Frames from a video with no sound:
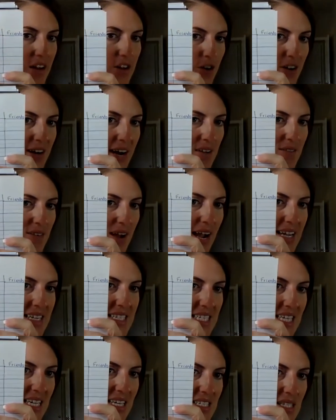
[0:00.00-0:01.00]
You're going to have
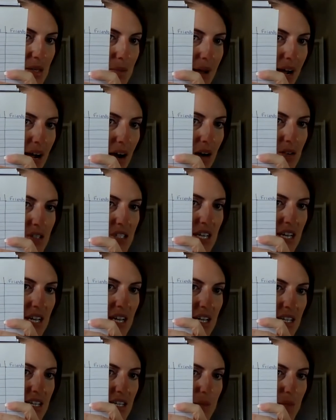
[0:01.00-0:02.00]
ideas about
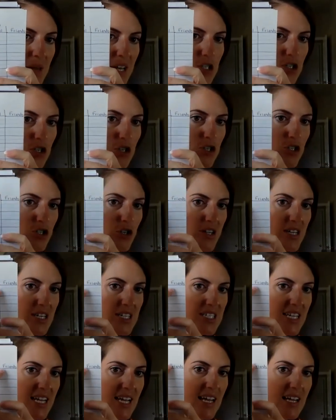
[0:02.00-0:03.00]
the pictures you're going to
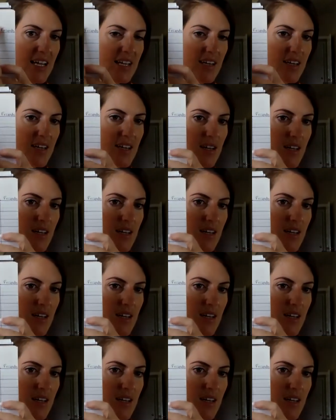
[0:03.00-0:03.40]
take,